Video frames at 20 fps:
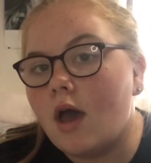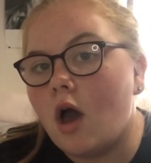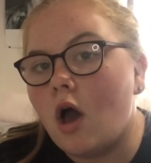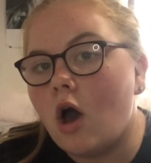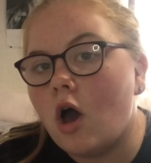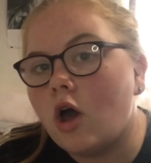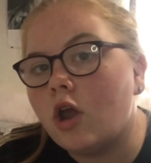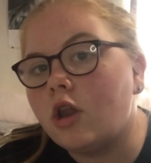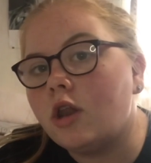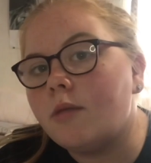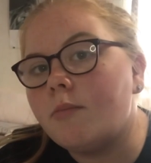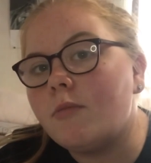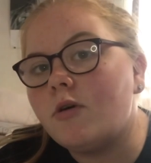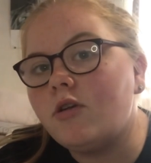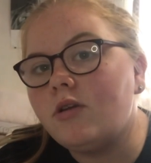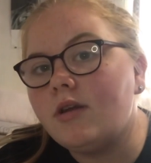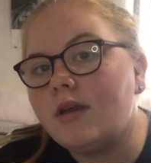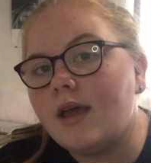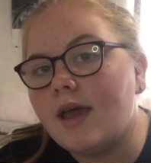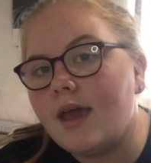On the
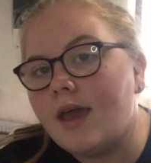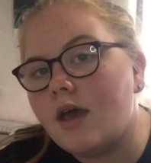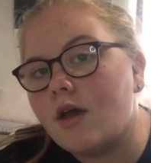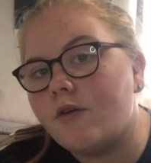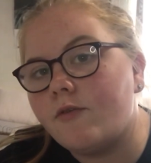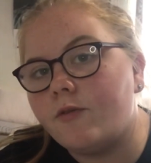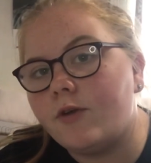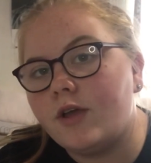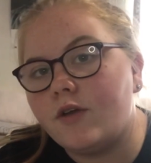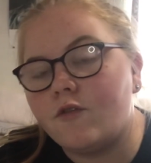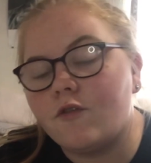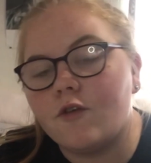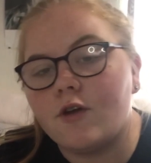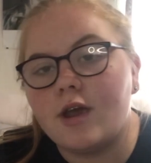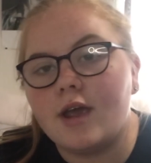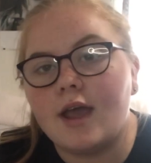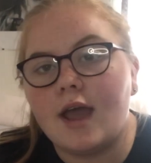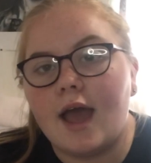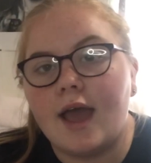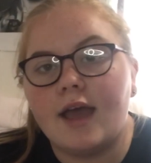Monday of week
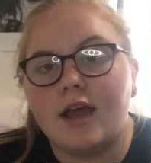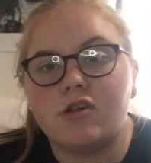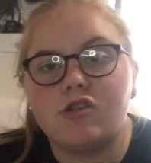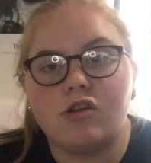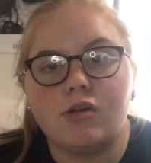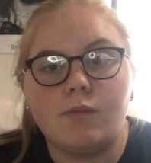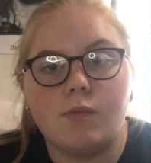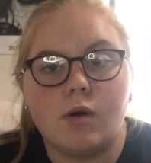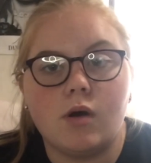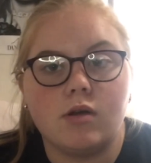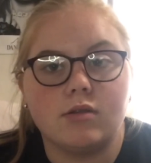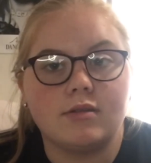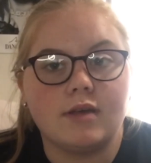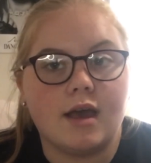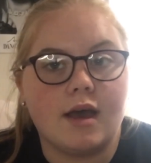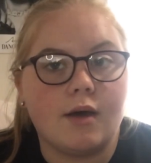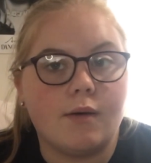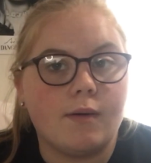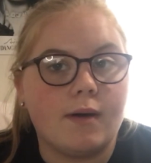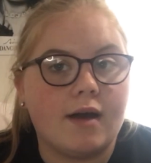3, I actually walked
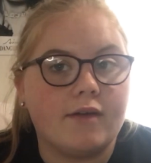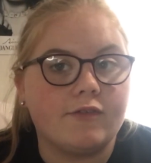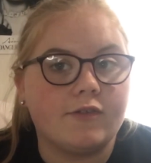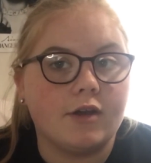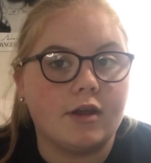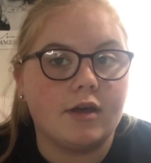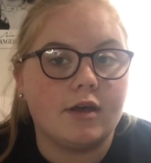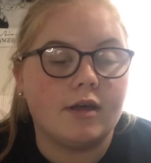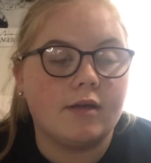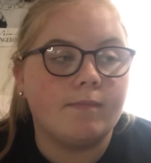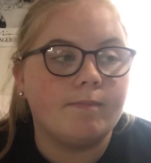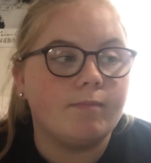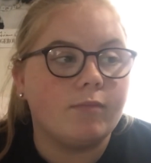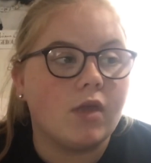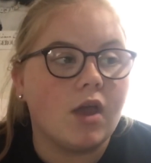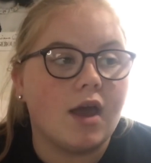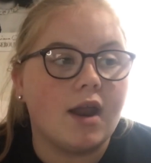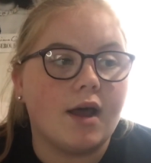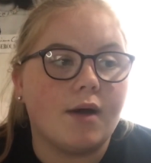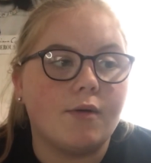out after
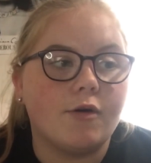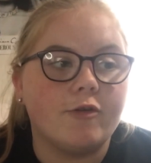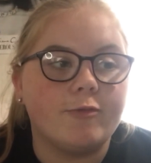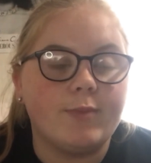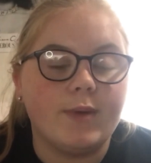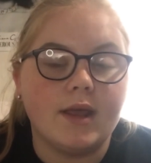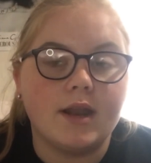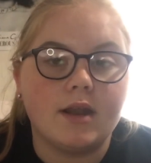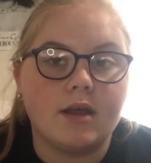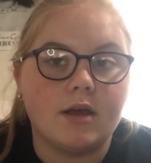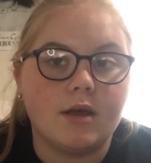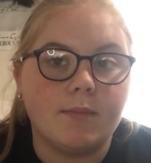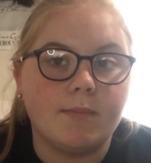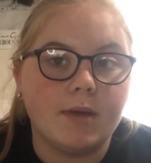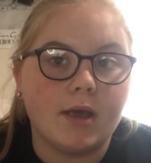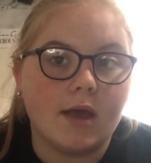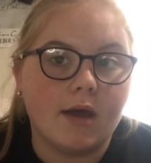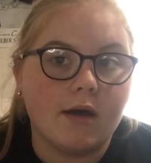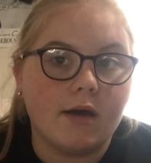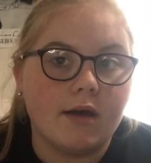an hour of being there
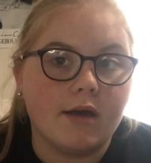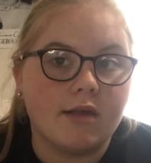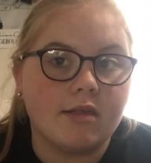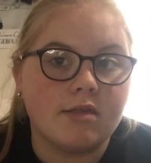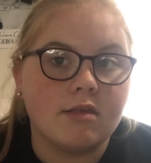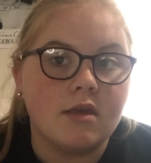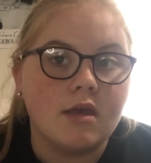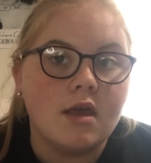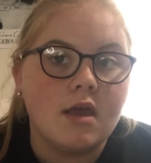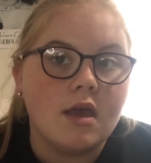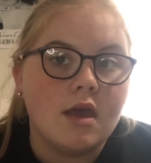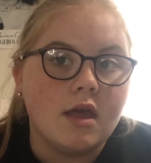because